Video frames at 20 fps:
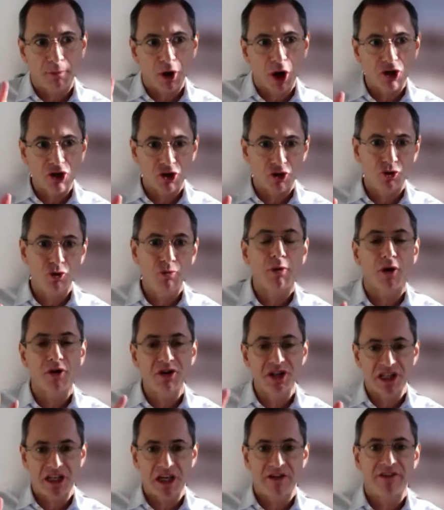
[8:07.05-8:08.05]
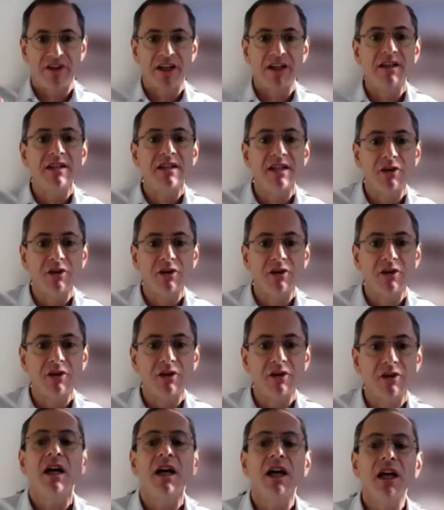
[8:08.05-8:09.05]
plus 2.7
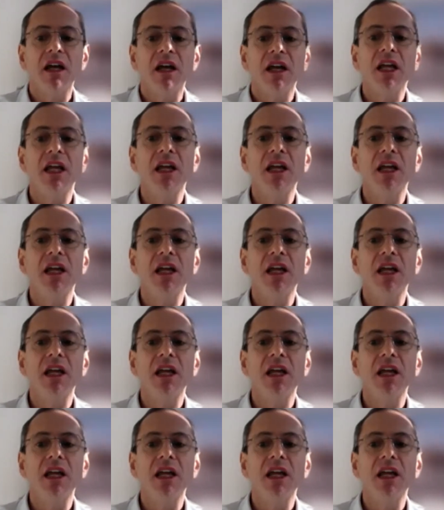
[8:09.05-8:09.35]
degrees